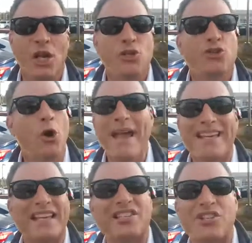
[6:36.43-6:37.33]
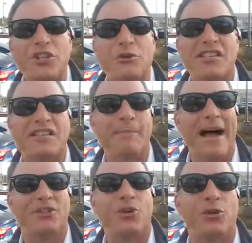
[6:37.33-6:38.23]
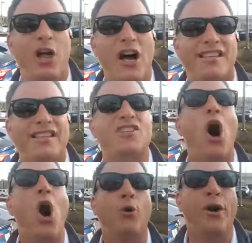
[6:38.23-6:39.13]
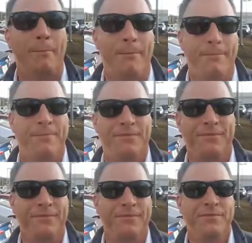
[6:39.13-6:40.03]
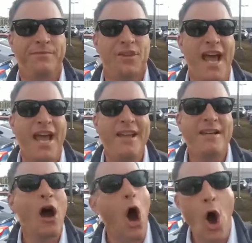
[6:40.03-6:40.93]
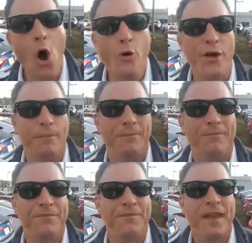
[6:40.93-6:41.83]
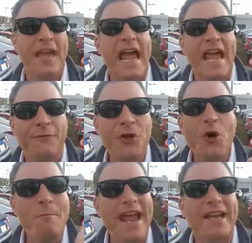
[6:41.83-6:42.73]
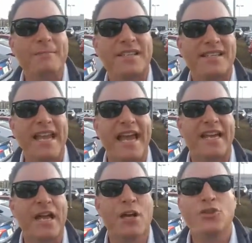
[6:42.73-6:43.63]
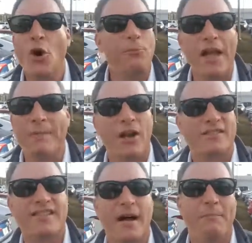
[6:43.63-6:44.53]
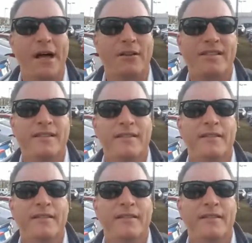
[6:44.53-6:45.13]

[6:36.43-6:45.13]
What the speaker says: don't make excuses about your losses. Own them. Okay? Own them. If you make a mistake, don't blame it on something else.